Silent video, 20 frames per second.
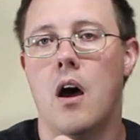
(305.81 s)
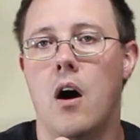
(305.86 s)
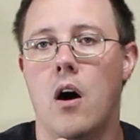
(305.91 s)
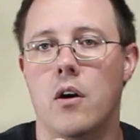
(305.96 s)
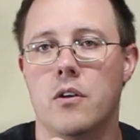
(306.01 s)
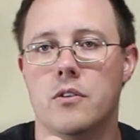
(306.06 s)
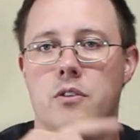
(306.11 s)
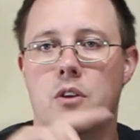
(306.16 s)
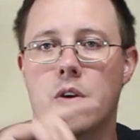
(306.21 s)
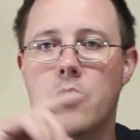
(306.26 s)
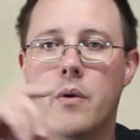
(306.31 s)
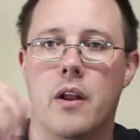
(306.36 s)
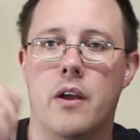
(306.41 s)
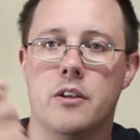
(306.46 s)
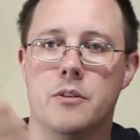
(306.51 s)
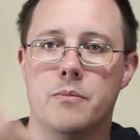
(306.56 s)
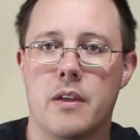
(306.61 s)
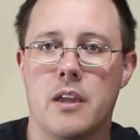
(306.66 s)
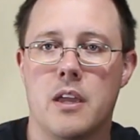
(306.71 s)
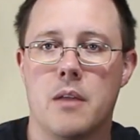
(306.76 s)
Also, when I
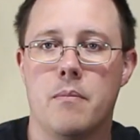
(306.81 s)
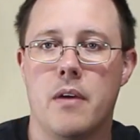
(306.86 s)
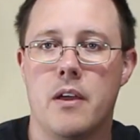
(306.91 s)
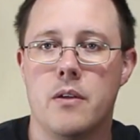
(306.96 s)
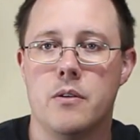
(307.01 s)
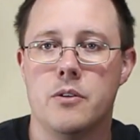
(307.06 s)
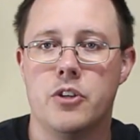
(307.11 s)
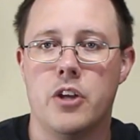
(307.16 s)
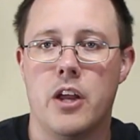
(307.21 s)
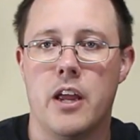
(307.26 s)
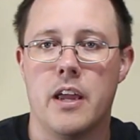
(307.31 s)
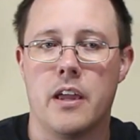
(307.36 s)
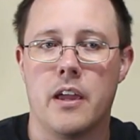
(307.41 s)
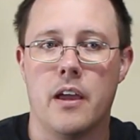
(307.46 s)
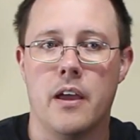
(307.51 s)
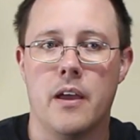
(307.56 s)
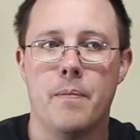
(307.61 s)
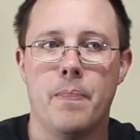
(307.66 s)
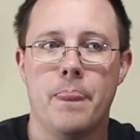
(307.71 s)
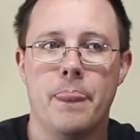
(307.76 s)
was making my
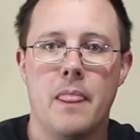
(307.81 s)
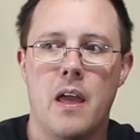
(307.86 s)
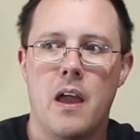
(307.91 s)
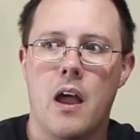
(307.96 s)
Ushanka,